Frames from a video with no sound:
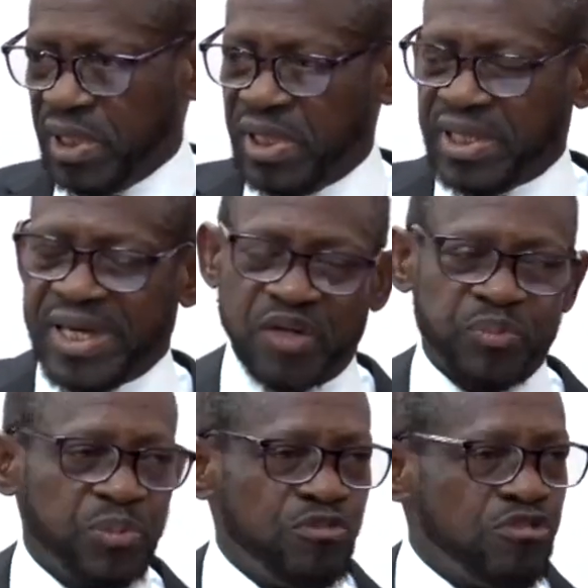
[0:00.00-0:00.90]
he
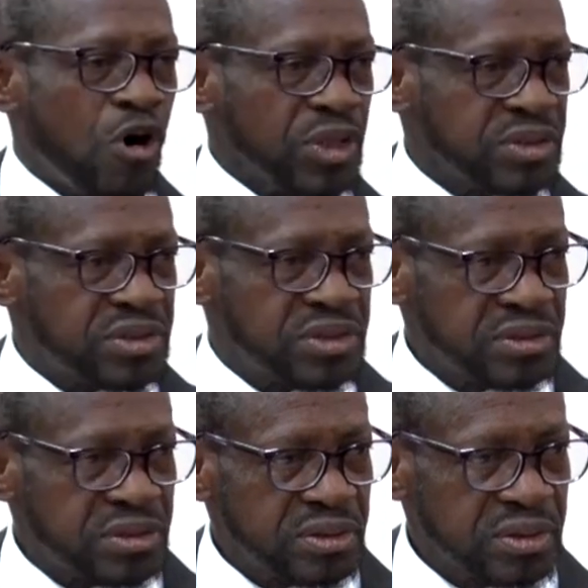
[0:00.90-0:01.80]
can be brought
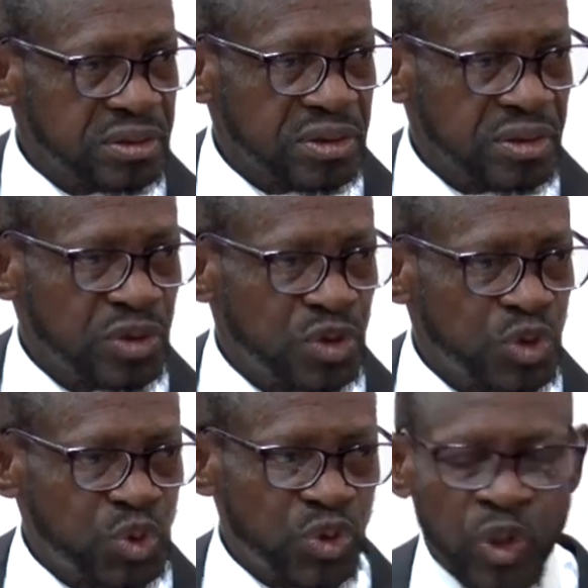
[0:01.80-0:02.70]

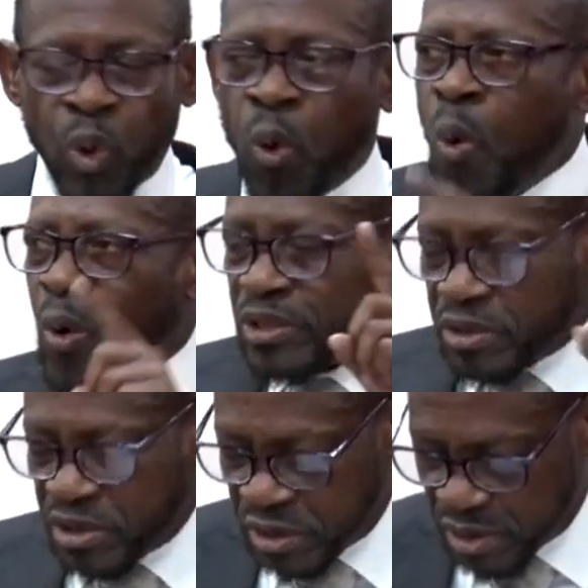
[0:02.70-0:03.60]
to the
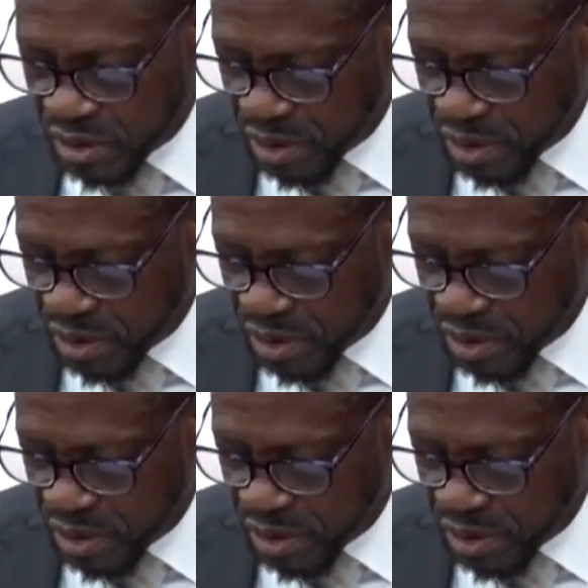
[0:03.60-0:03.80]
court